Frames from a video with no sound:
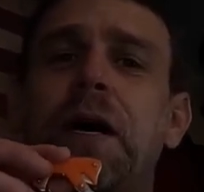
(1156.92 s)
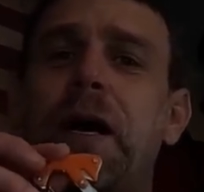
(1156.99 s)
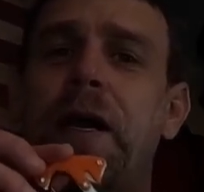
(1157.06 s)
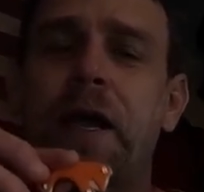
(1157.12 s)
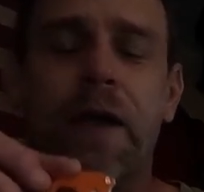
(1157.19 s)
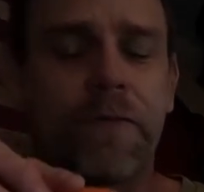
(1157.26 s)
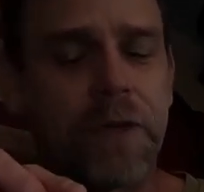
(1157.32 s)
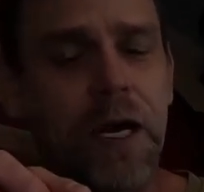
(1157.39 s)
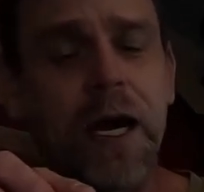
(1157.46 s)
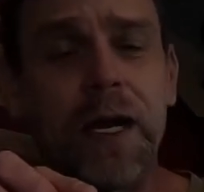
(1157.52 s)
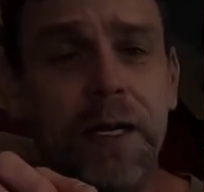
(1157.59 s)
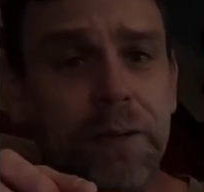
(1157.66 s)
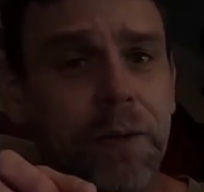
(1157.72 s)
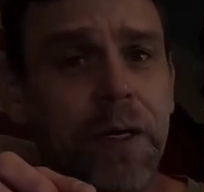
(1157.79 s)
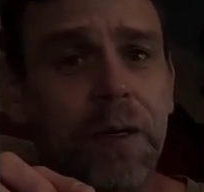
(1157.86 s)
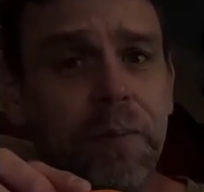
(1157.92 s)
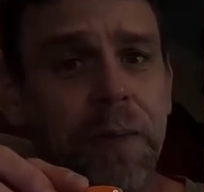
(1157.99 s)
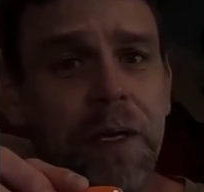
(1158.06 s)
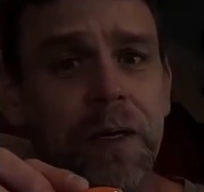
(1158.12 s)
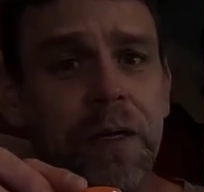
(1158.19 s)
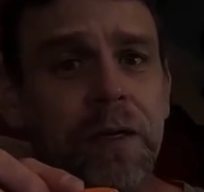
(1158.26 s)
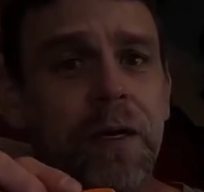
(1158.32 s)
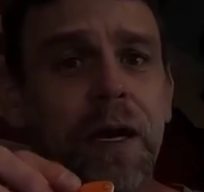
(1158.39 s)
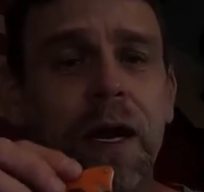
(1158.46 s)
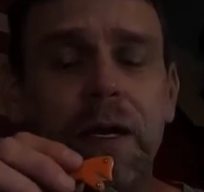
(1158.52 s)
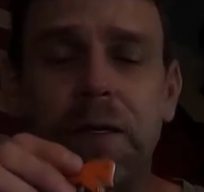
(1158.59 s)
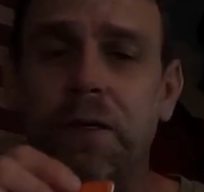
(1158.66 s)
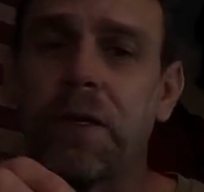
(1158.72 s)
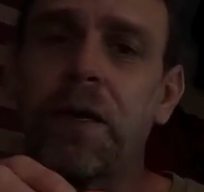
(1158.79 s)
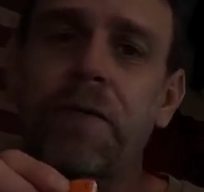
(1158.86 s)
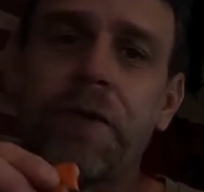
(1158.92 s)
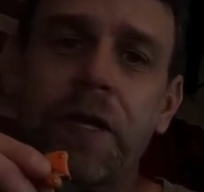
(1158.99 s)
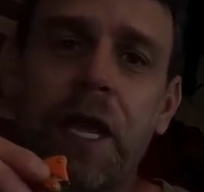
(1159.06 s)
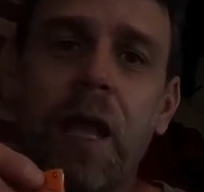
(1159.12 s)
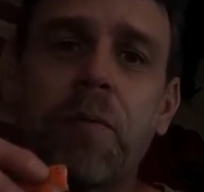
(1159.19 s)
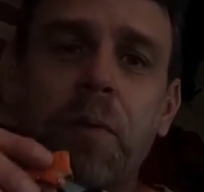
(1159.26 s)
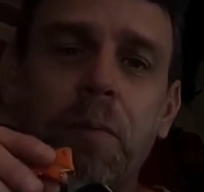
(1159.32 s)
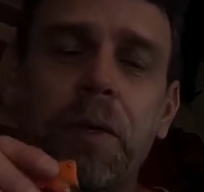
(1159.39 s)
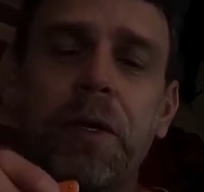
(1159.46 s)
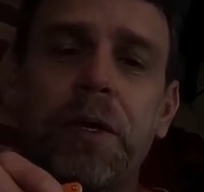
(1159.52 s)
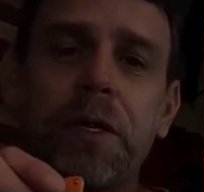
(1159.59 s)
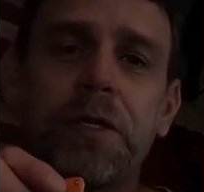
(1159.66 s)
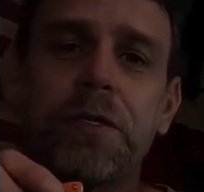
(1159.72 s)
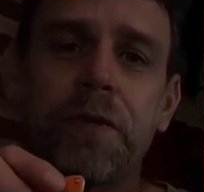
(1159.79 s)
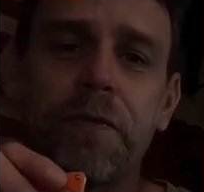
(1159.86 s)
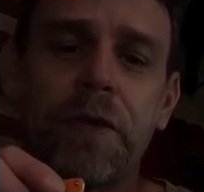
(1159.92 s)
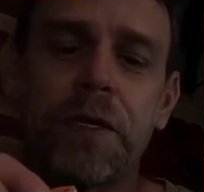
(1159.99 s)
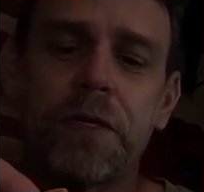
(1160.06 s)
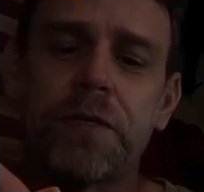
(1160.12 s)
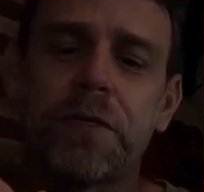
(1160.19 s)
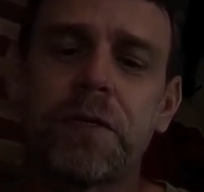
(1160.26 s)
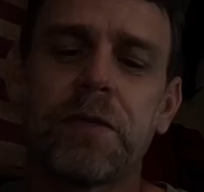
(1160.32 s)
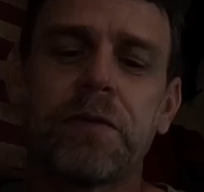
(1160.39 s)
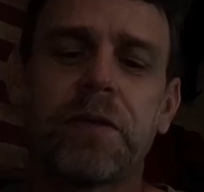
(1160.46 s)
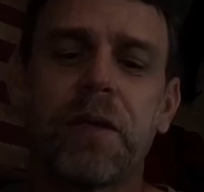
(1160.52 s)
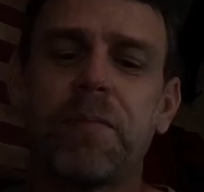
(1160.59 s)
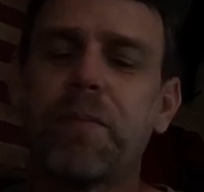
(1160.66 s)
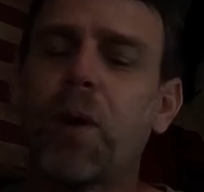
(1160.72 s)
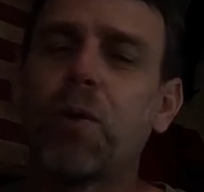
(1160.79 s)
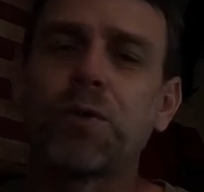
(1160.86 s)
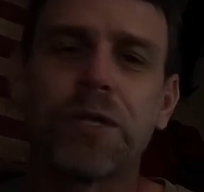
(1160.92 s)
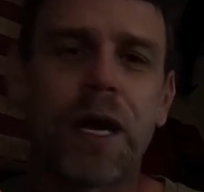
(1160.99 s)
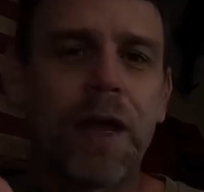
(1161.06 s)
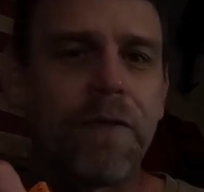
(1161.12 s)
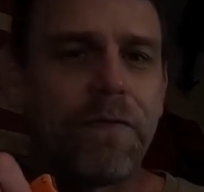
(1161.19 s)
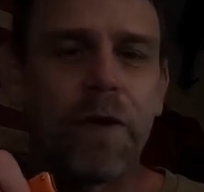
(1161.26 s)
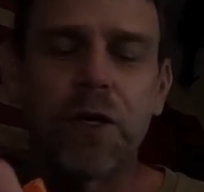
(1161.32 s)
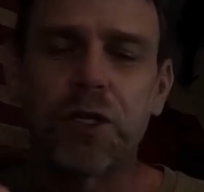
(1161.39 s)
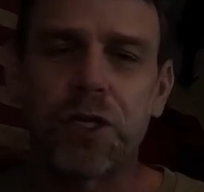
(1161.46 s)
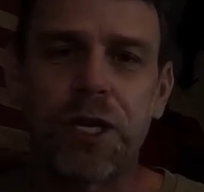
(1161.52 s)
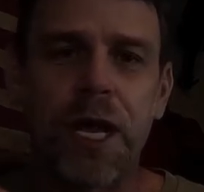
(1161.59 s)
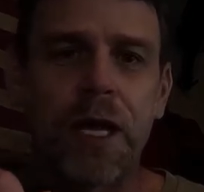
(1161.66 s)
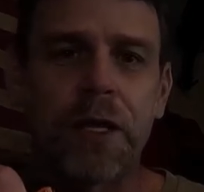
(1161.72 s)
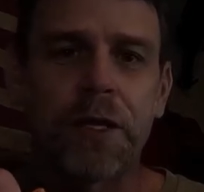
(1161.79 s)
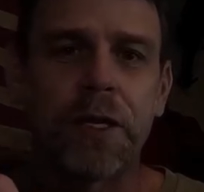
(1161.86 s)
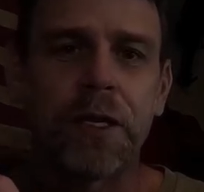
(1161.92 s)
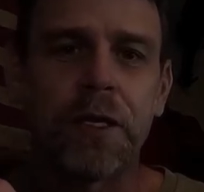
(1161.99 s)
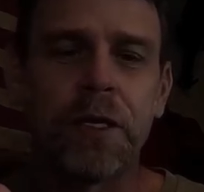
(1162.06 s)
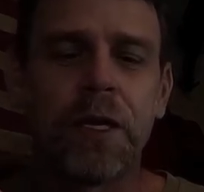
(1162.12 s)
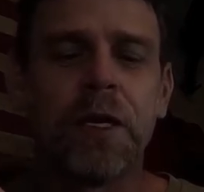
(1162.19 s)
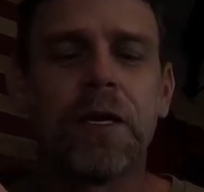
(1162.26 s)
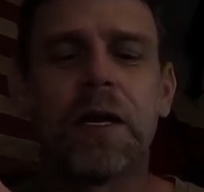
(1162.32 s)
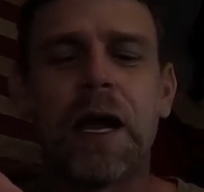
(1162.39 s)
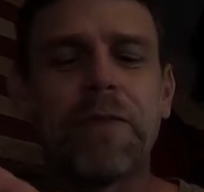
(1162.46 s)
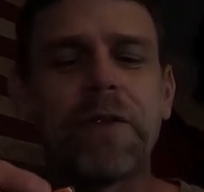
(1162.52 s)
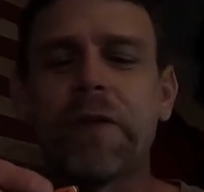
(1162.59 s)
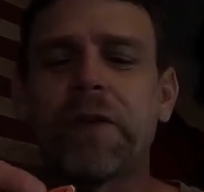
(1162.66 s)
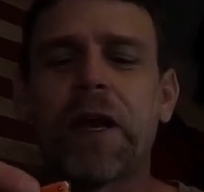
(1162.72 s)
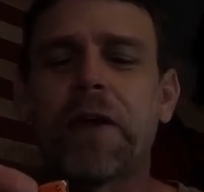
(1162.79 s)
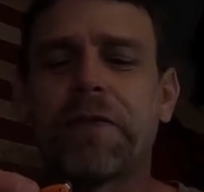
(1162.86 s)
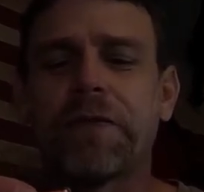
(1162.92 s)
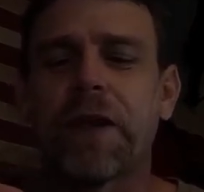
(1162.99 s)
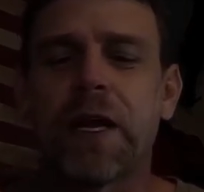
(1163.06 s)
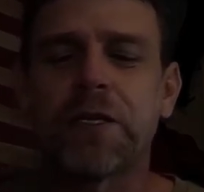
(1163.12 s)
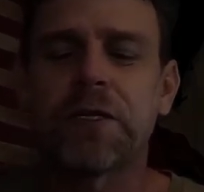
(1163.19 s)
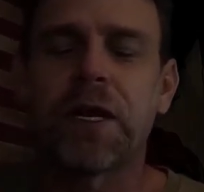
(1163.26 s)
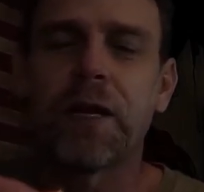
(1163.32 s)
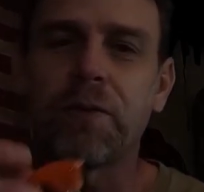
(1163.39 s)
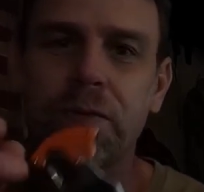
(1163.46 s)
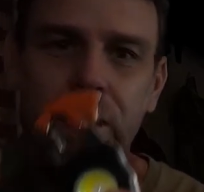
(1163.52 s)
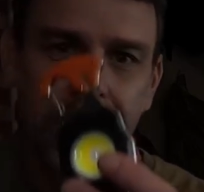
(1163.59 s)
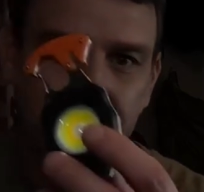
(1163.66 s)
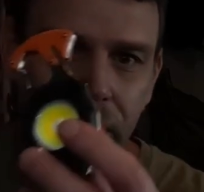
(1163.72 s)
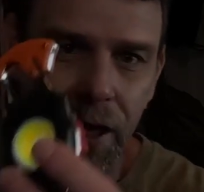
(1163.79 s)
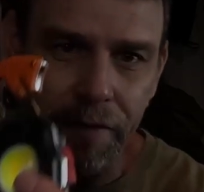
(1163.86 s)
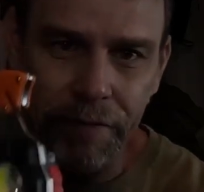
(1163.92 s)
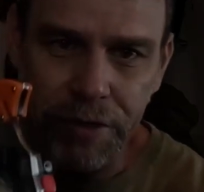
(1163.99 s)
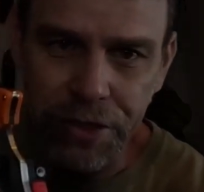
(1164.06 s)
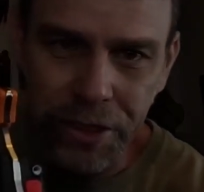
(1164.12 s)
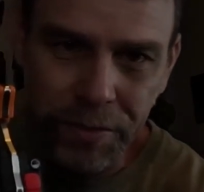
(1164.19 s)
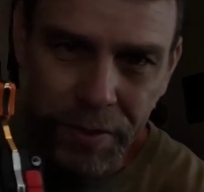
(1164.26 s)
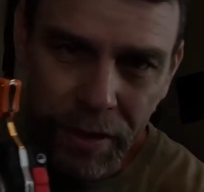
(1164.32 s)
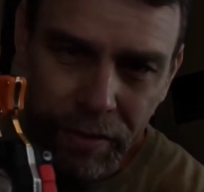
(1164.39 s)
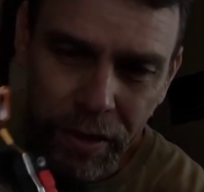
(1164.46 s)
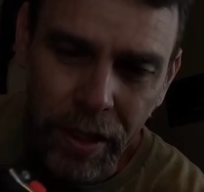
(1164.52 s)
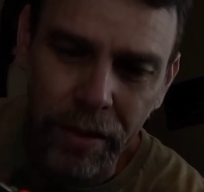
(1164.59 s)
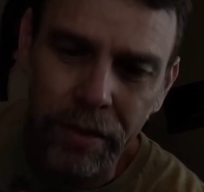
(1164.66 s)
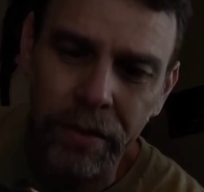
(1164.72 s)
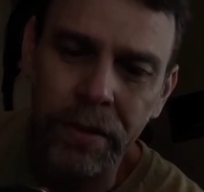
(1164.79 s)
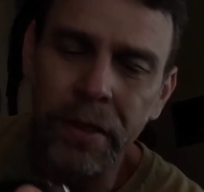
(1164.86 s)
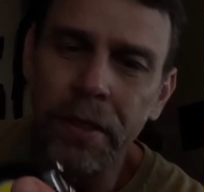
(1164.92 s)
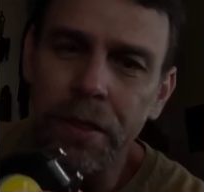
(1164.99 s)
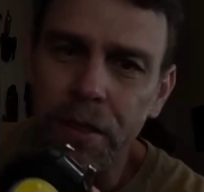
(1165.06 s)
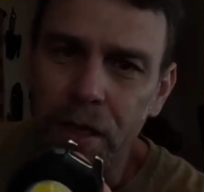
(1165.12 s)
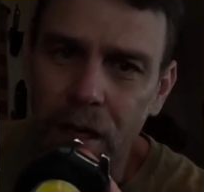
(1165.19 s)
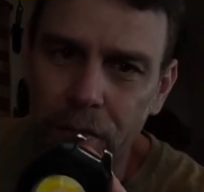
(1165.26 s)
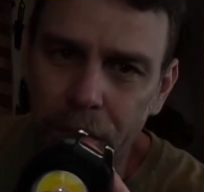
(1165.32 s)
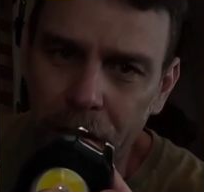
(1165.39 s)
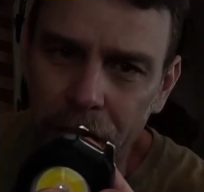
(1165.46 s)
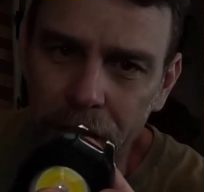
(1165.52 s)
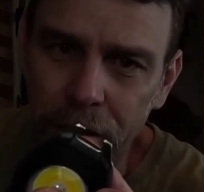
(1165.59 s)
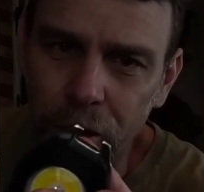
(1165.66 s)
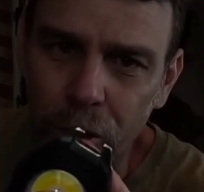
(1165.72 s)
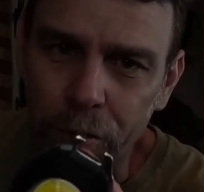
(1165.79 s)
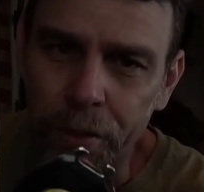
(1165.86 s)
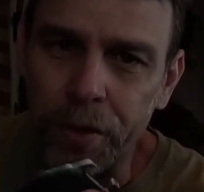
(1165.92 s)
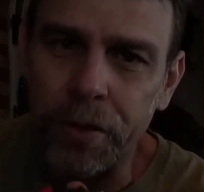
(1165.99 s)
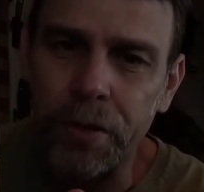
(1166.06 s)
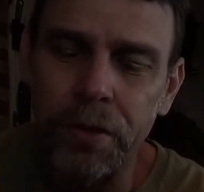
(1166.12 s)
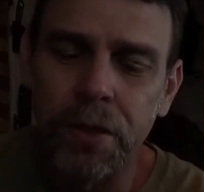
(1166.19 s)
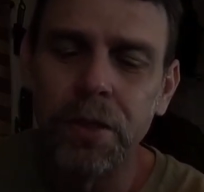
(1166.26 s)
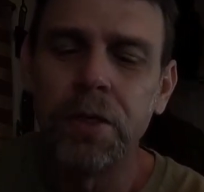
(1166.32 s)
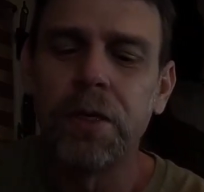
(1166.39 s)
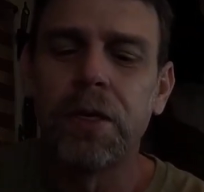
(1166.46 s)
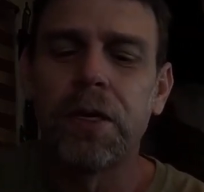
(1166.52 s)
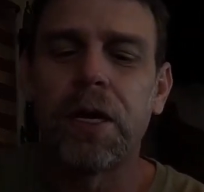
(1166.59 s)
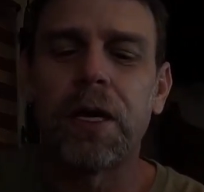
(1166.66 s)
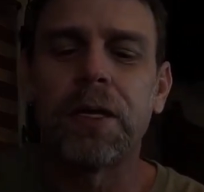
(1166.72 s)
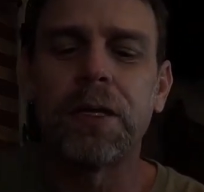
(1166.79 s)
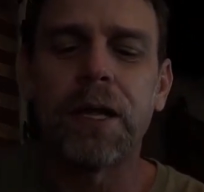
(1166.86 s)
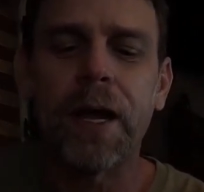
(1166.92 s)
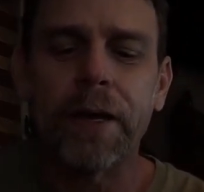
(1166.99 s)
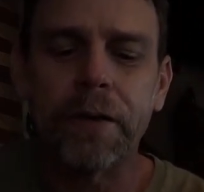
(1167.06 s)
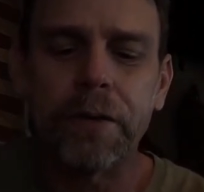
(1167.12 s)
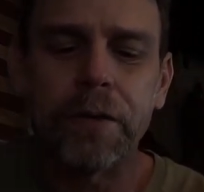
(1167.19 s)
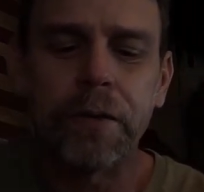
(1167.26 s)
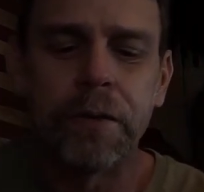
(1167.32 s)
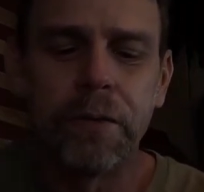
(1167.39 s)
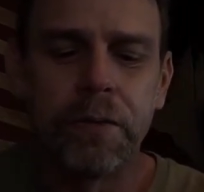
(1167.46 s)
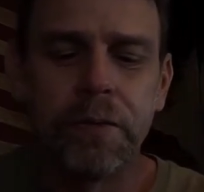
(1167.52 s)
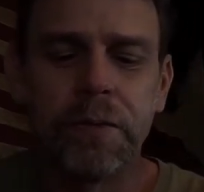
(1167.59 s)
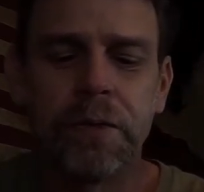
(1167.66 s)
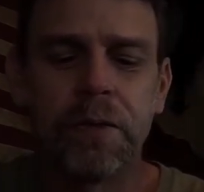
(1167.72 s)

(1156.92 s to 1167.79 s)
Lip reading: I have to highly recommend it. I love the capabilities of this, the multi-functionality. I've never had a flashlight where I could have a seatbelt cutter, a bottle opener, a lighter,